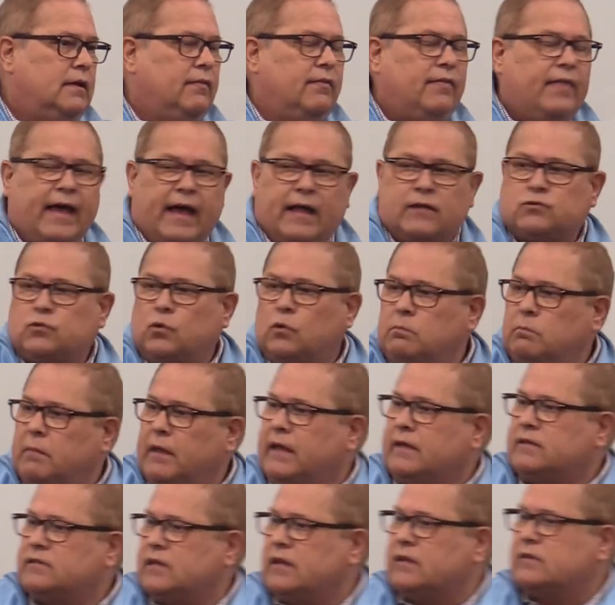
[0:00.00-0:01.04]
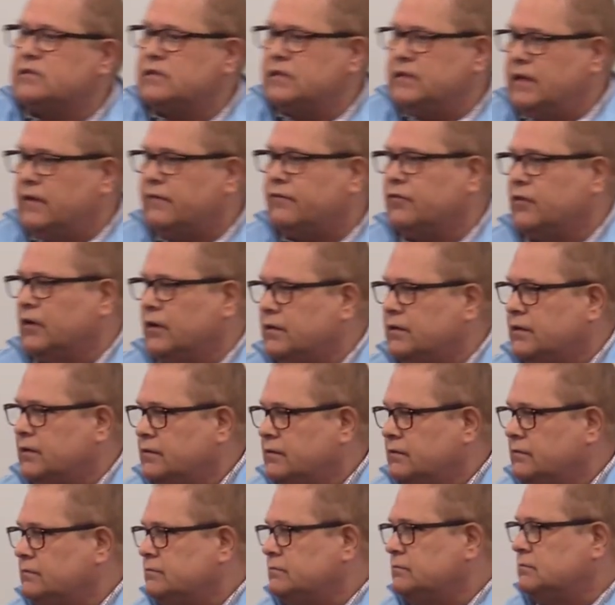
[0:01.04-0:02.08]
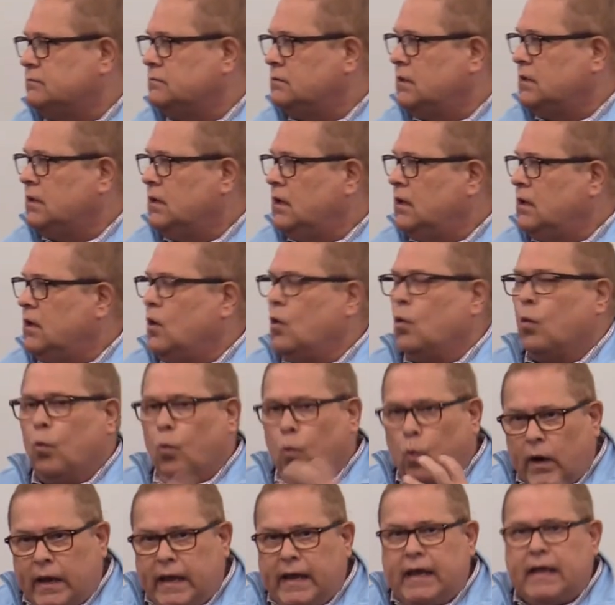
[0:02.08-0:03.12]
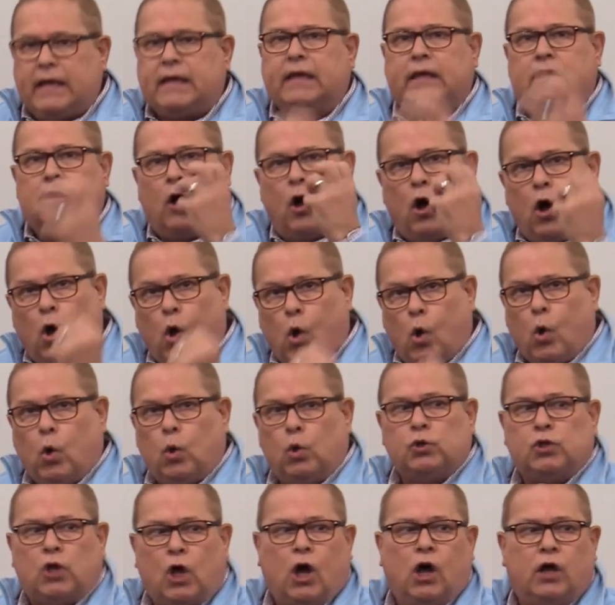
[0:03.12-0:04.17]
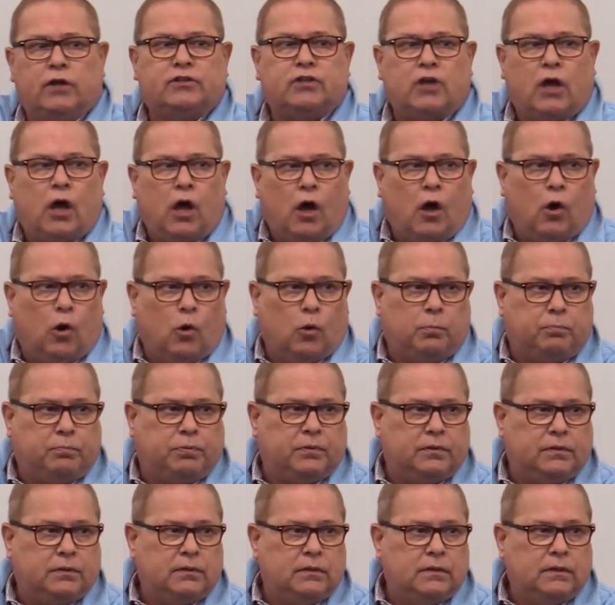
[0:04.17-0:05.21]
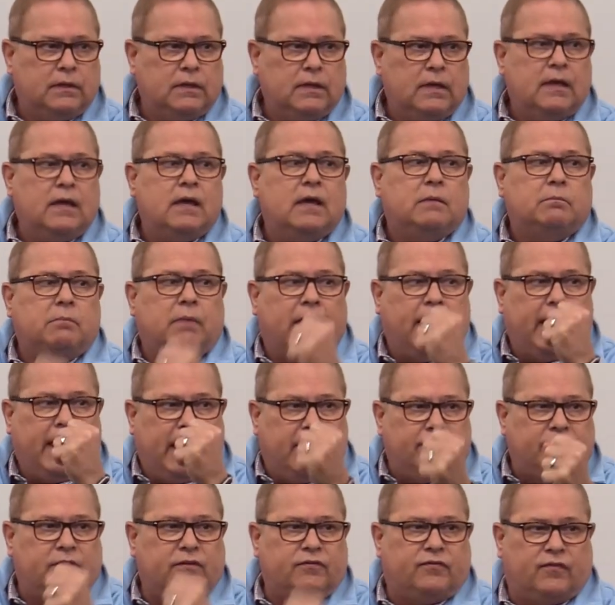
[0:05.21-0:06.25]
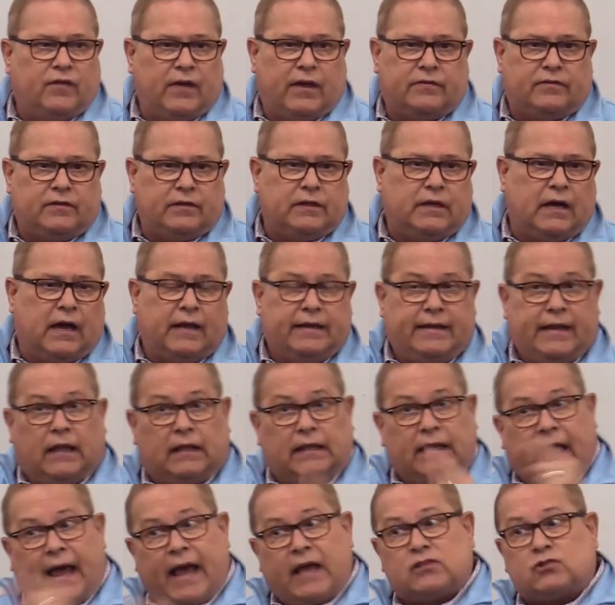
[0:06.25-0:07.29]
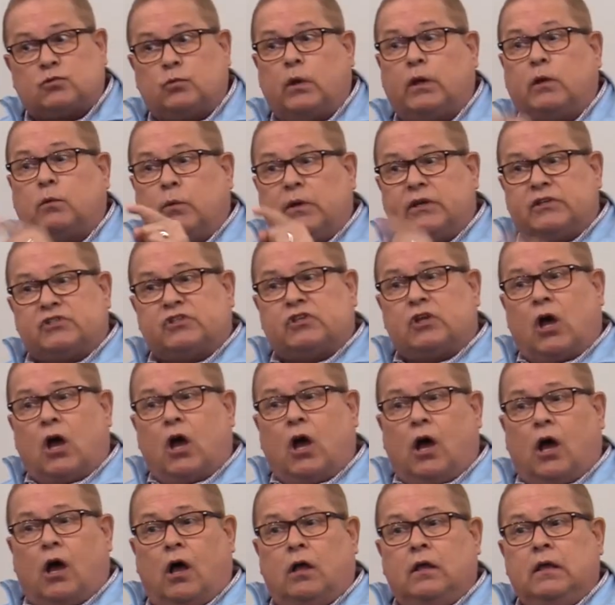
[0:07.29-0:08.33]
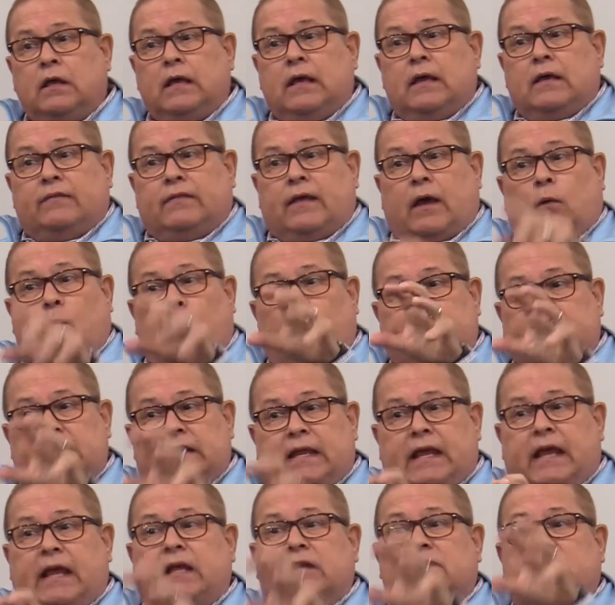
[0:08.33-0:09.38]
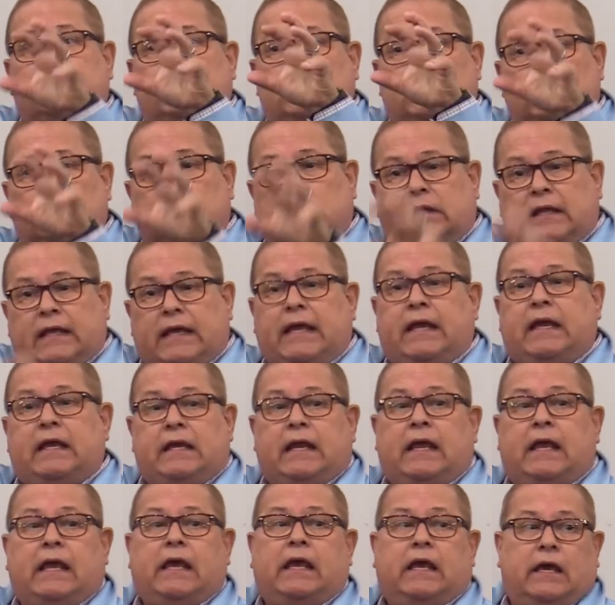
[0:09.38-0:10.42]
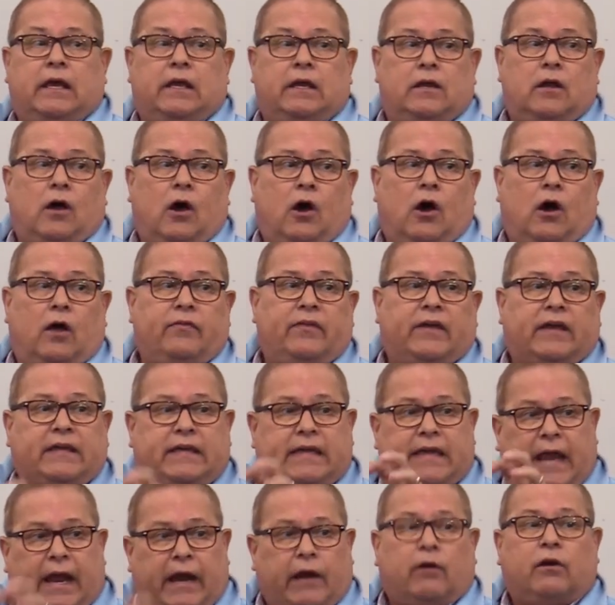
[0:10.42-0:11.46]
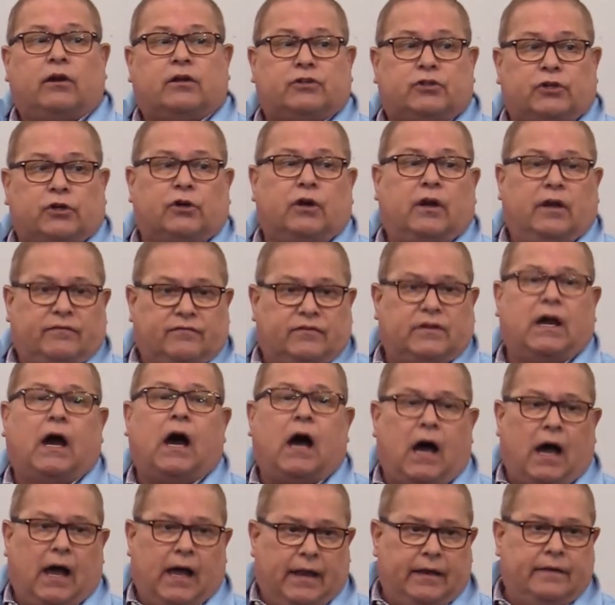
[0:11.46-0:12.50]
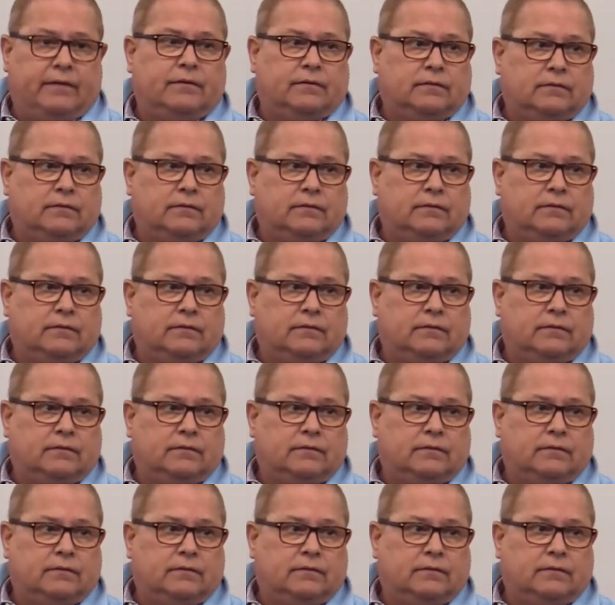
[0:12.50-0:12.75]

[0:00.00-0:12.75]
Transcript: That's what makes us different. We can hold on to hope by having faith in God. Now, last week we saw that we need to lean in on the character of God.